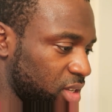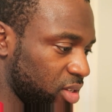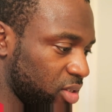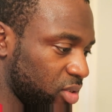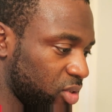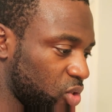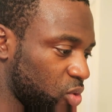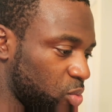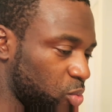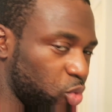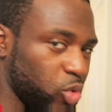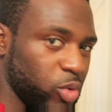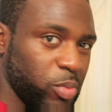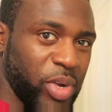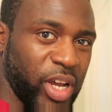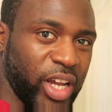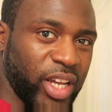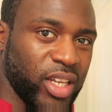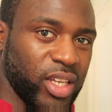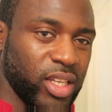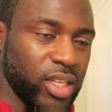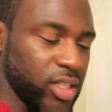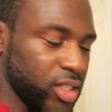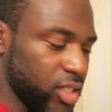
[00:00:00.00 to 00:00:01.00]
a small
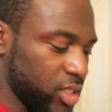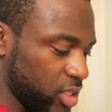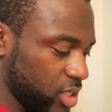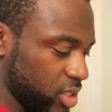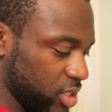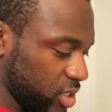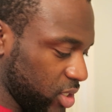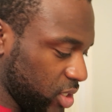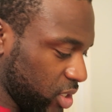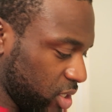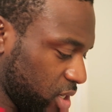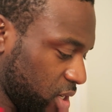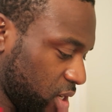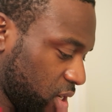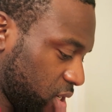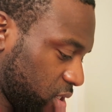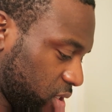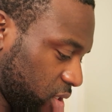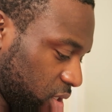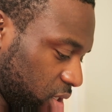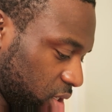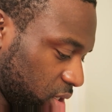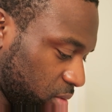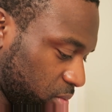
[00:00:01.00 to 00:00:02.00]
package,
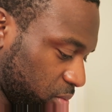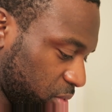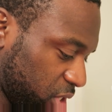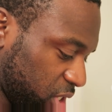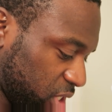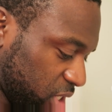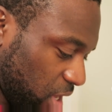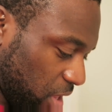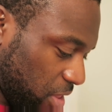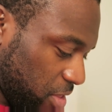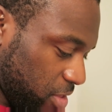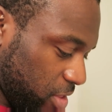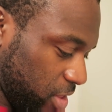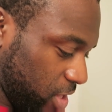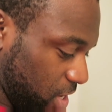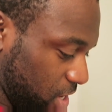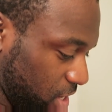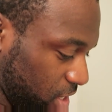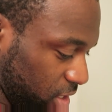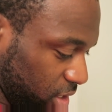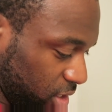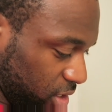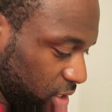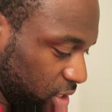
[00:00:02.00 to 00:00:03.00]
which I
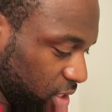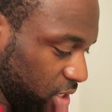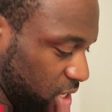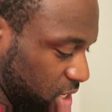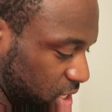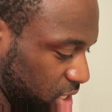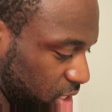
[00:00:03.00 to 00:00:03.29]
think